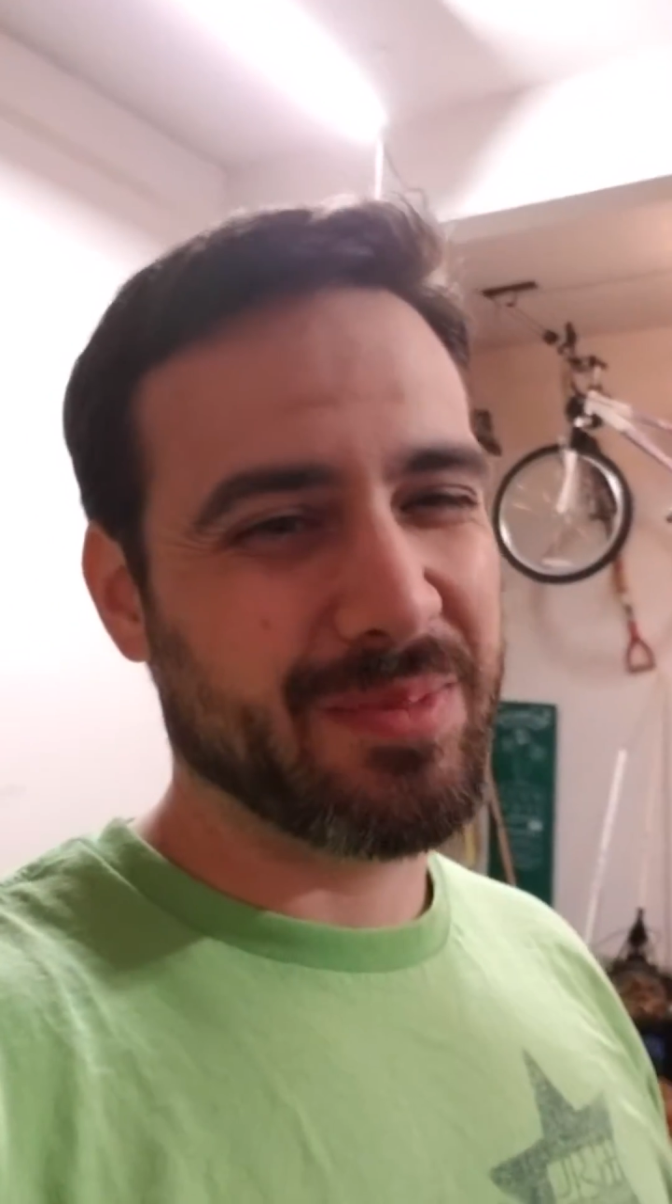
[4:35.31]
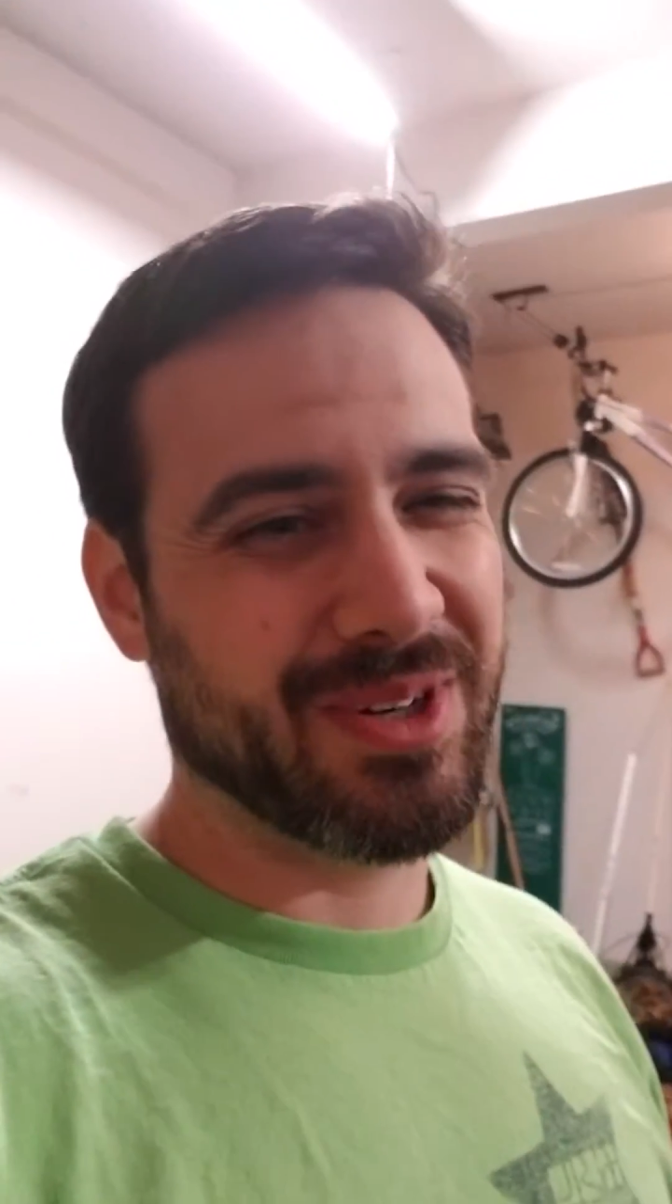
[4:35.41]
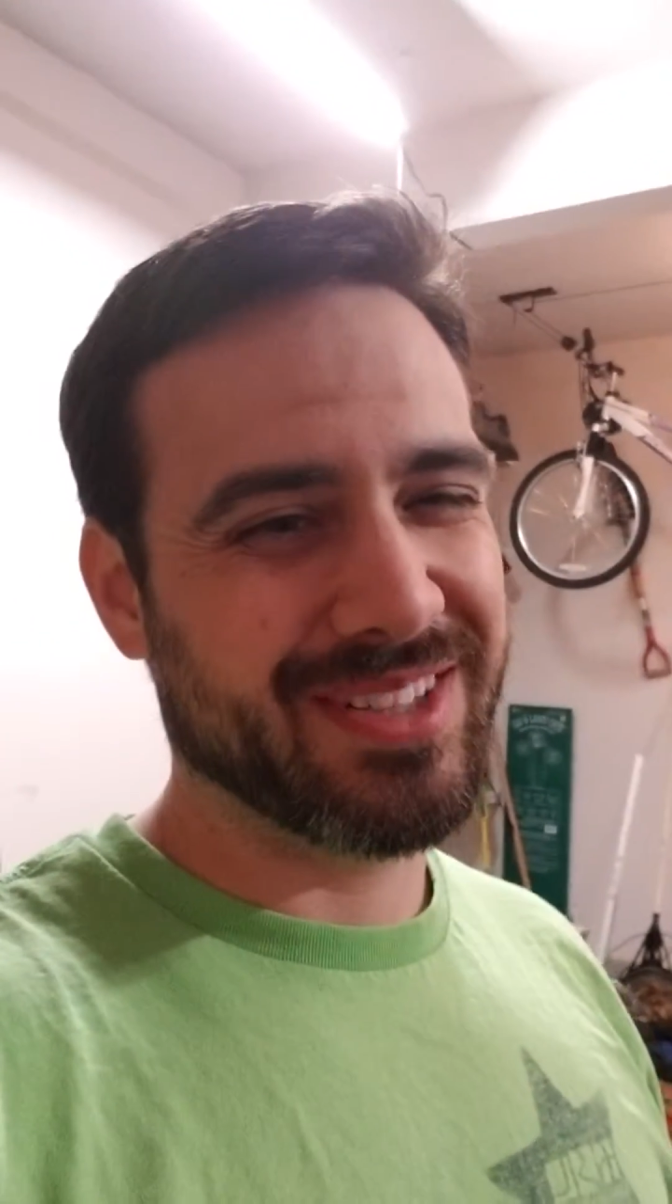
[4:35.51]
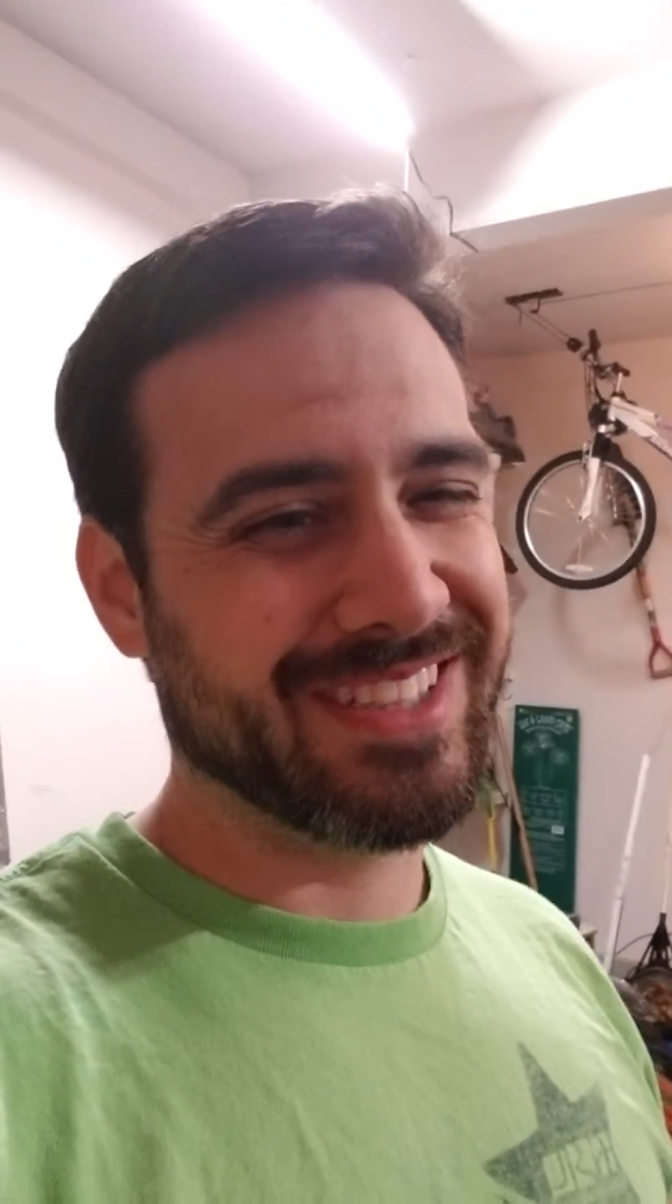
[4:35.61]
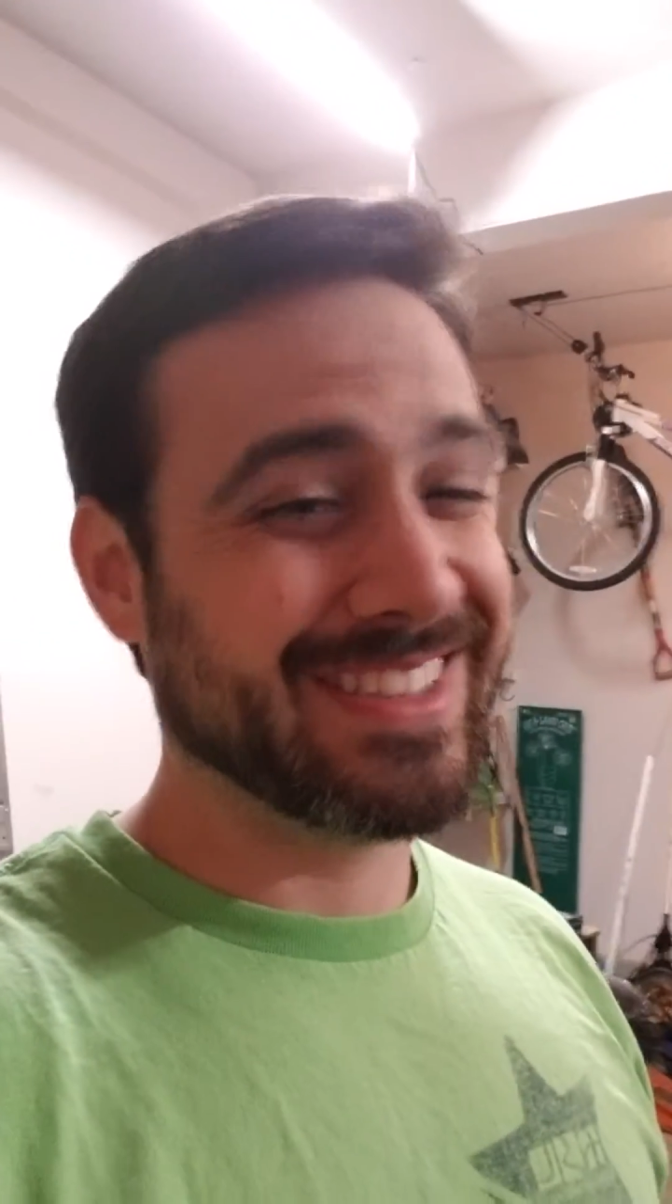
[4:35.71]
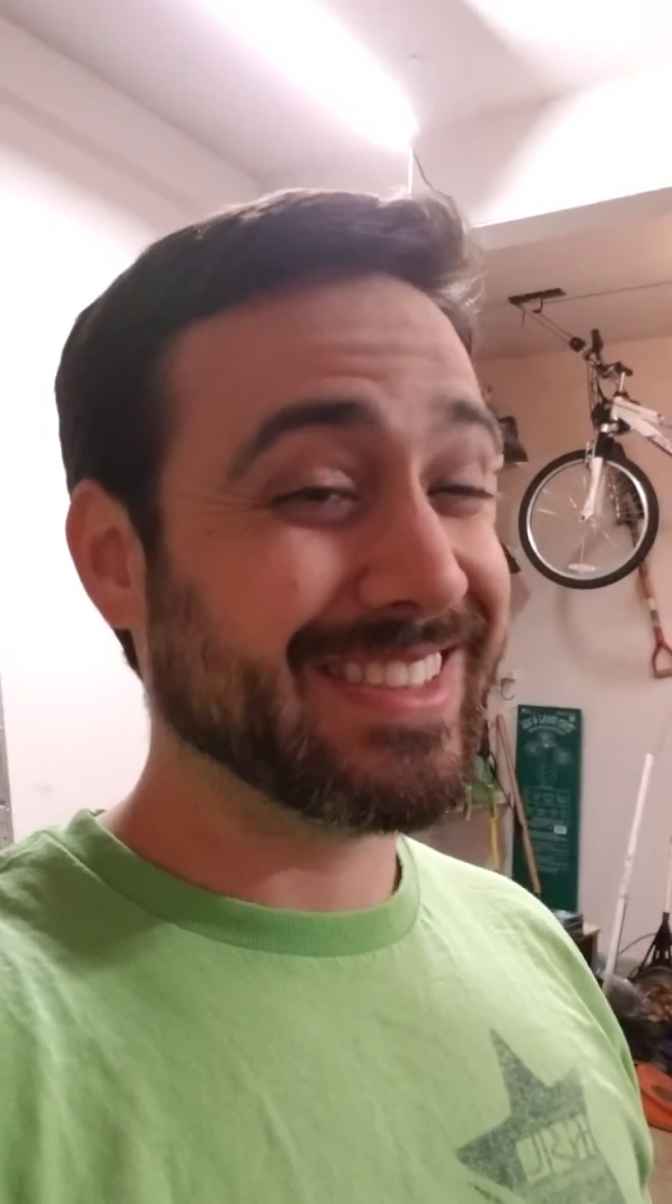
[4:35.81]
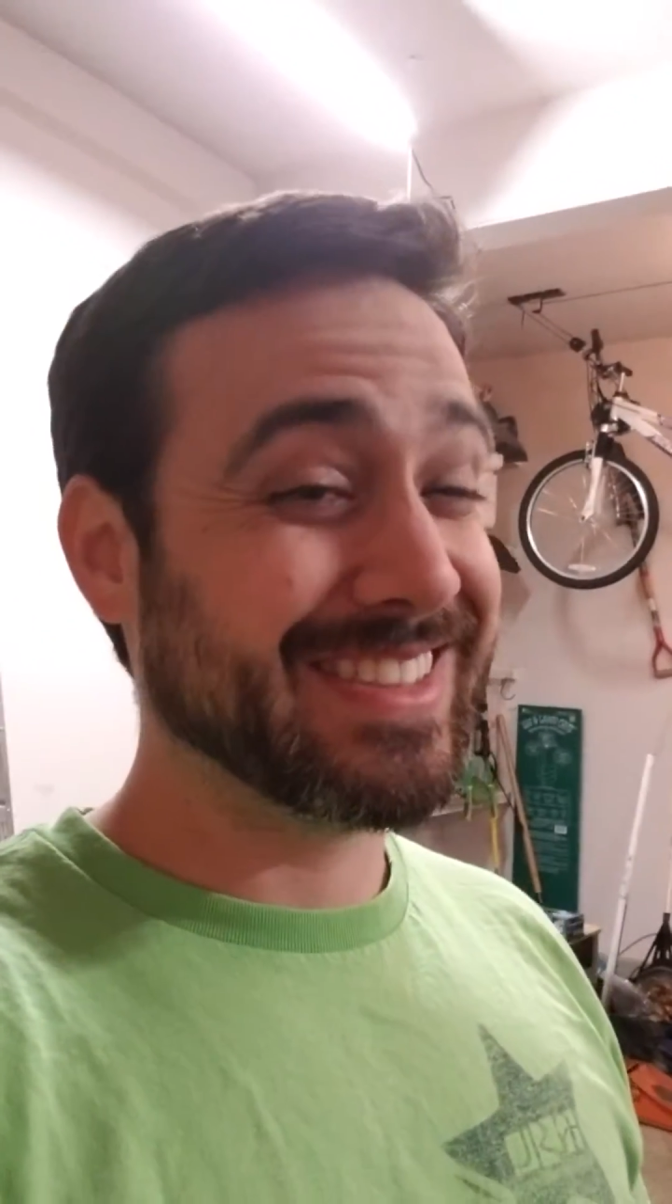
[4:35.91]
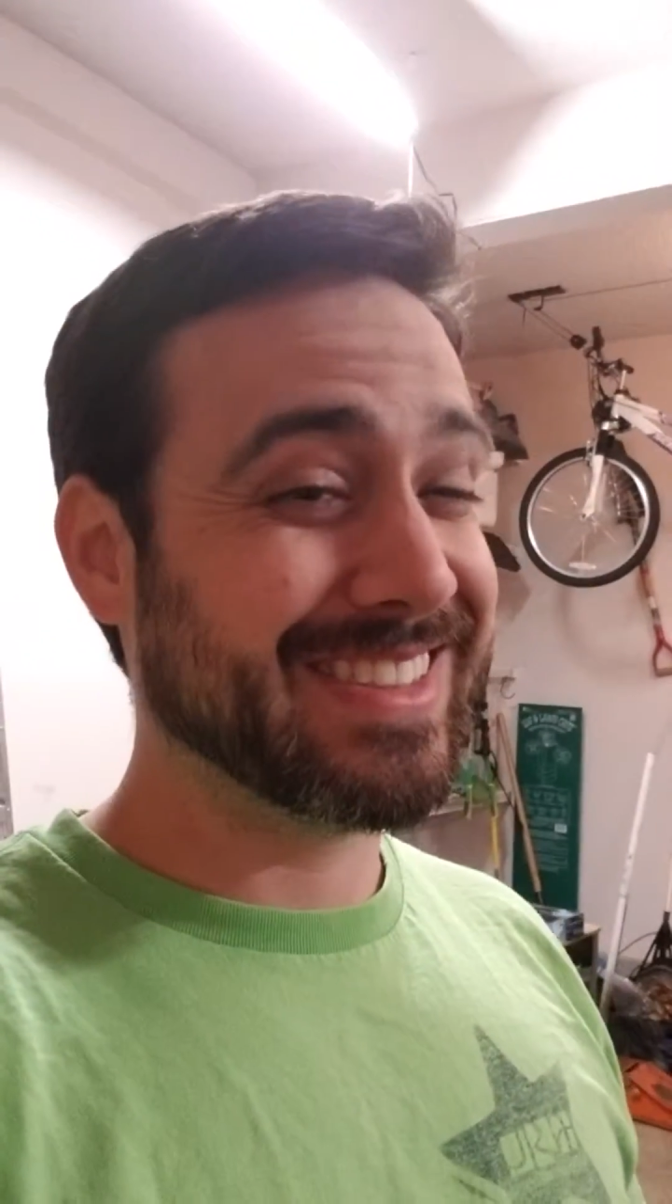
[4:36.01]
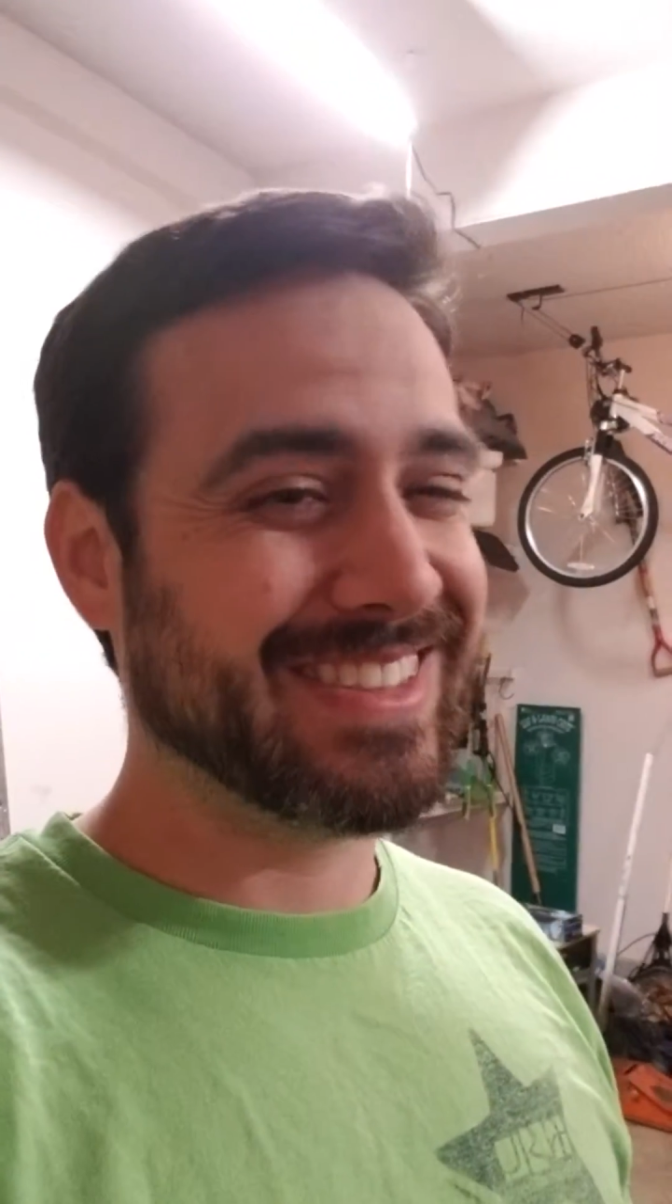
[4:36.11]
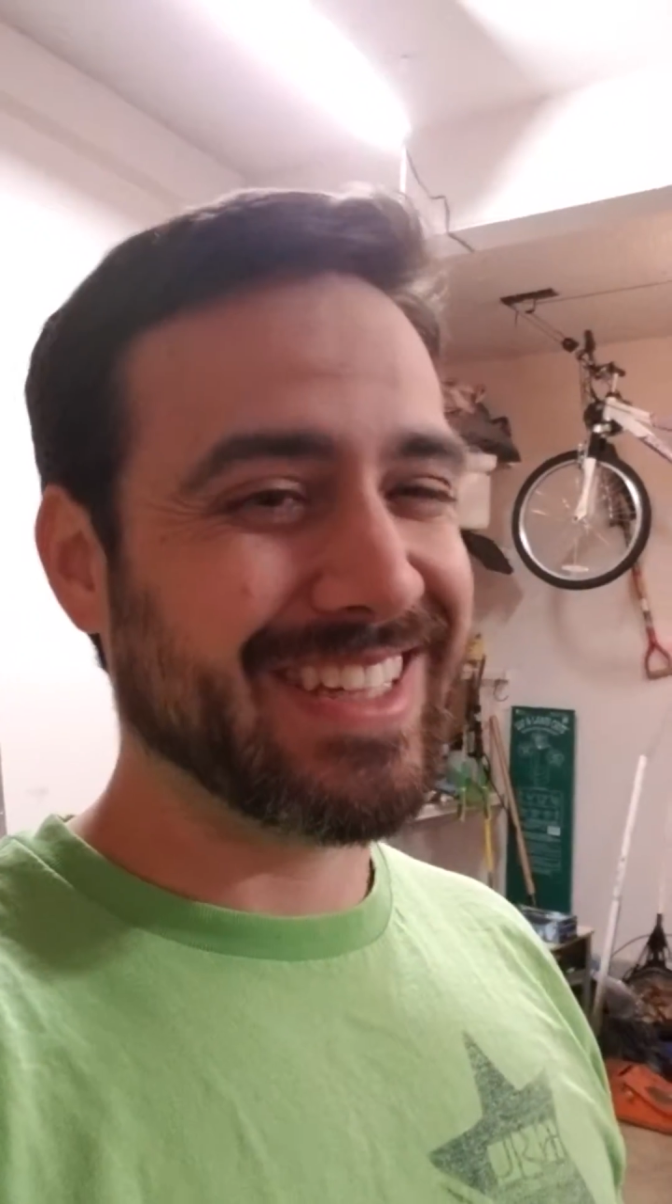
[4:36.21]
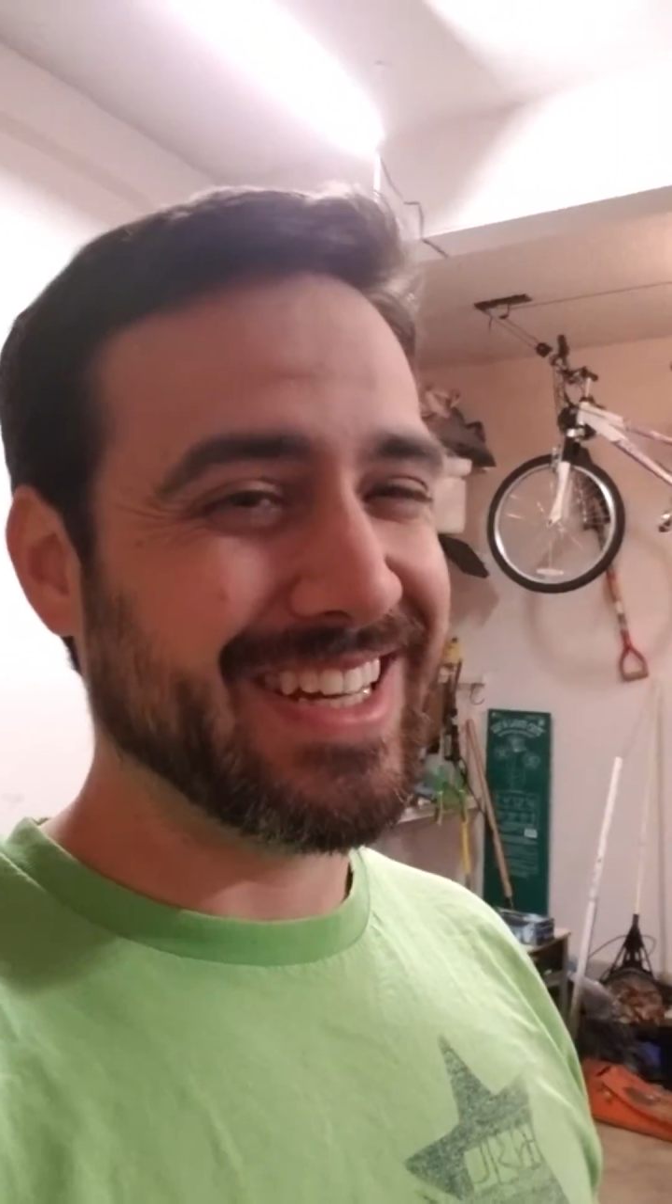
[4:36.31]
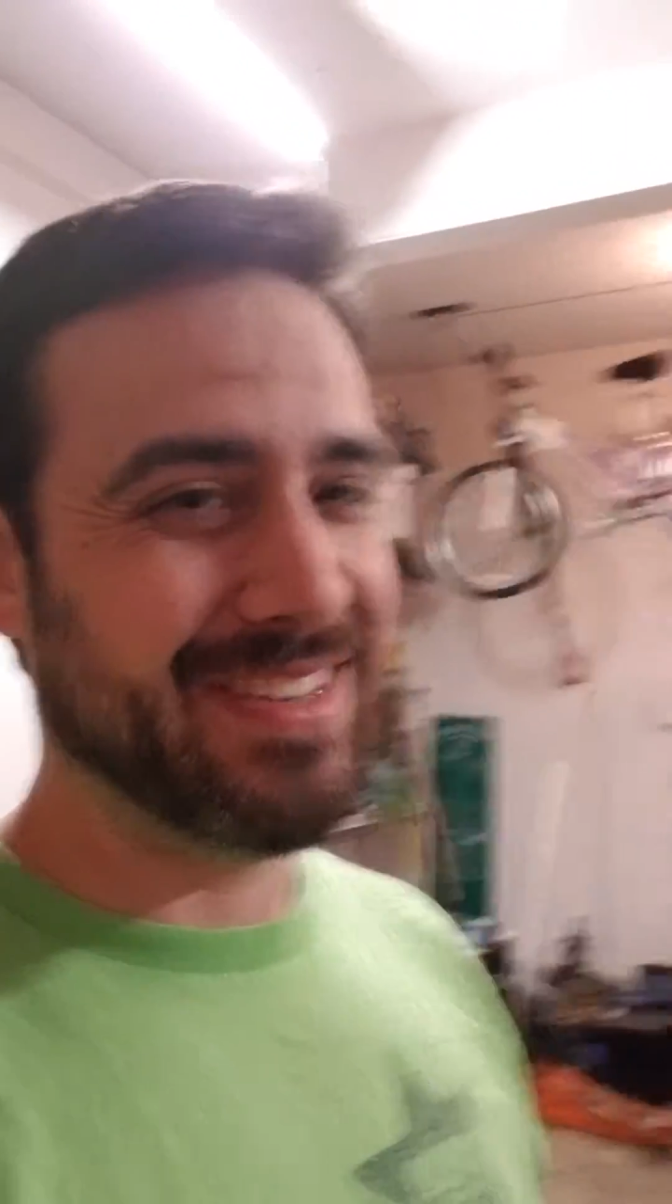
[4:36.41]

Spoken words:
parts, kind